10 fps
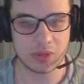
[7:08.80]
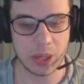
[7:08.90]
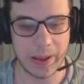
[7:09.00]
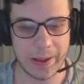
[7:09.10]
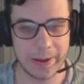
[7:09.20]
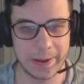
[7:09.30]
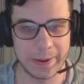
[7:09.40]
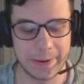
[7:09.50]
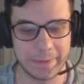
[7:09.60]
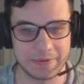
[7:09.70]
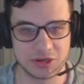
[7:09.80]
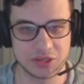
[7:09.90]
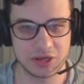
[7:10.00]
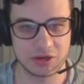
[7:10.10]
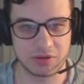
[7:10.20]
And it
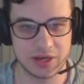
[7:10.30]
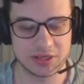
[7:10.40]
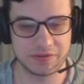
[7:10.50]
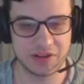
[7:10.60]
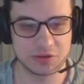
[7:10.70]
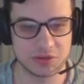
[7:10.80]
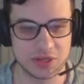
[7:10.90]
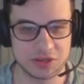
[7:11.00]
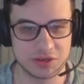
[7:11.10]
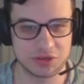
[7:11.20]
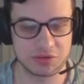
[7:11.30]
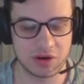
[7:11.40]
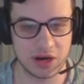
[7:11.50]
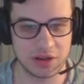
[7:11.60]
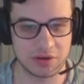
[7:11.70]
turns out green's defense was not so
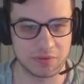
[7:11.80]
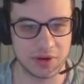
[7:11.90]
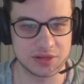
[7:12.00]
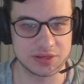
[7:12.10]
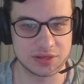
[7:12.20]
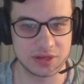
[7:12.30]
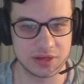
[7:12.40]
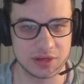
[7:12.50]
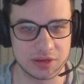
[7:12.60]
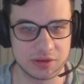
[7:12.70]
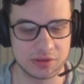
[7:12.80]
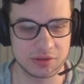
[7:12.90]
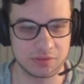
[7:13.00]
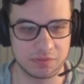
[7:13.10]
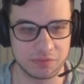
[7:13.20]
strong either.
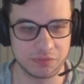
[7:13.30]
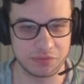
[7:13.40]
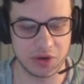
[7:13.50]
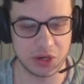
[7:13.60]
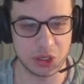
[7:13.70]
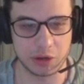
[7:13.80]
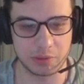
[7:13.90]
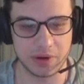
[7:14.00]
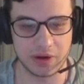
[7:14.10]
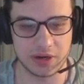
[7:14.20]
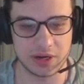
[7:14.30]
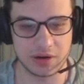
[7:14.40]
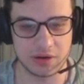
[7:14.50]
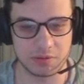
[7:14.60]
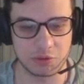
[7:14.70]
Red and yellow are bearing down
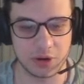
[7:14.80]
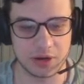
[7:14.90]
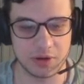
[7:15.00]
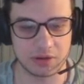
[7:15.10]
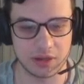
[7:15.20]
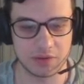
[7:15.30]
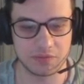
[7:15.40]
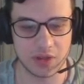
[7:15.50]
on him quite quickly.